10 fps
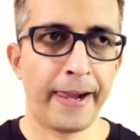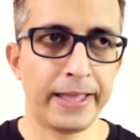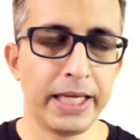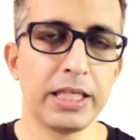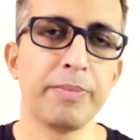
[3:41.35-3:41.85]

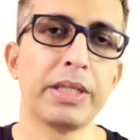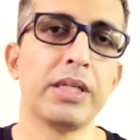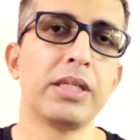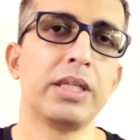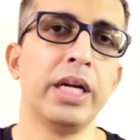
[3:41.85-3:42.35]
these
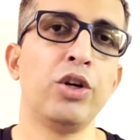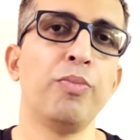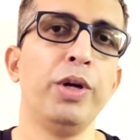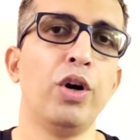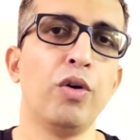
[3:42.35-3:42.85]
muscles tend to
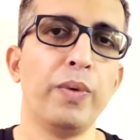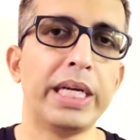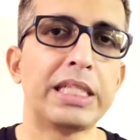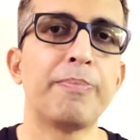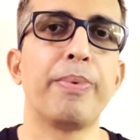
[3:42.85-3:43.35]
be
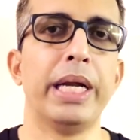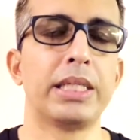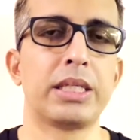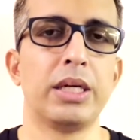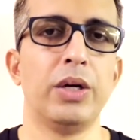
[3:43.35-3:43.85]
always
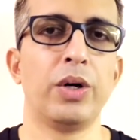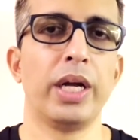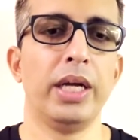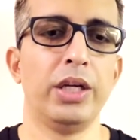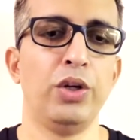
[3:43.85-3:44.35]
pressed.
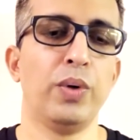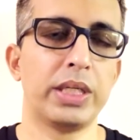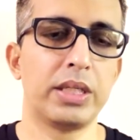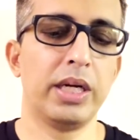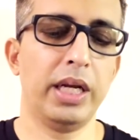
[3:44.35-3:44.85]
Okay, you are
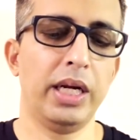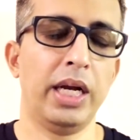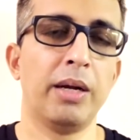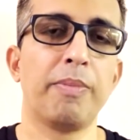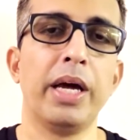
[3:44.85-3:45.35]
sitting
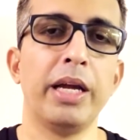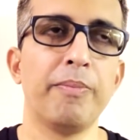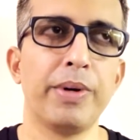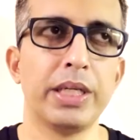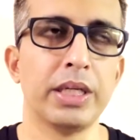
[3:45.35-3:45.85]
and
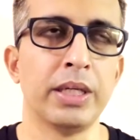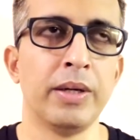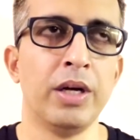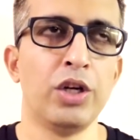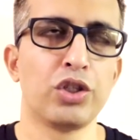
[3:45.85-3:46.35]
applying pressure.
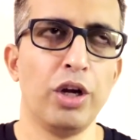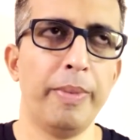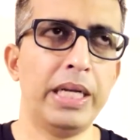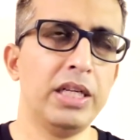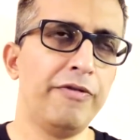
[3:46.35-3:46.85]
So
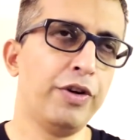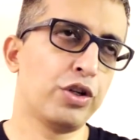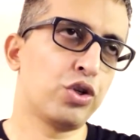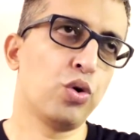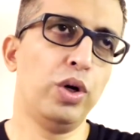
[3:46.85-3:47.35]
imagine if
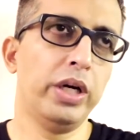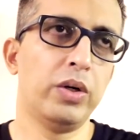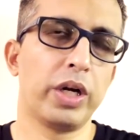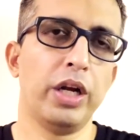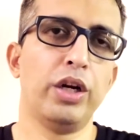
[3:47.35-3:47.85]
your shoulder,
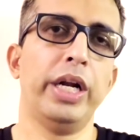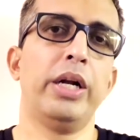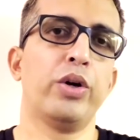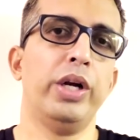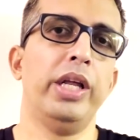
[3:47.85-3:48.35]
okay, your
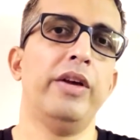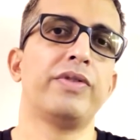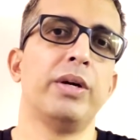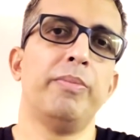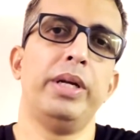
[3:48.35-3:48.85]
deltoid, if
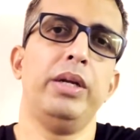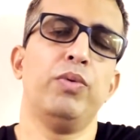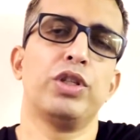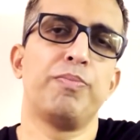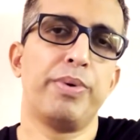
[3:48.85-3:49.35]
somebody
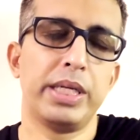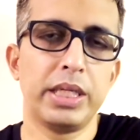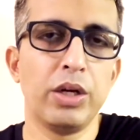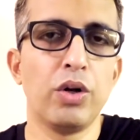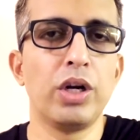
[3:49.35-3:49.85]
was
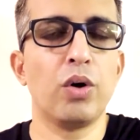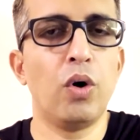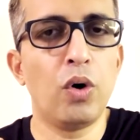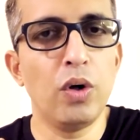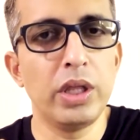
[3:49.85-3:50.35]
pressing on it
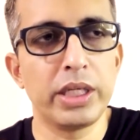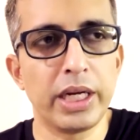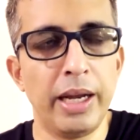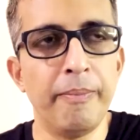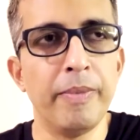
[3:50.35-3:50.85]
all the
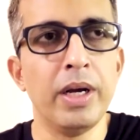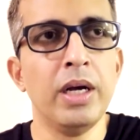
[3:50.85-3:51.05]
time,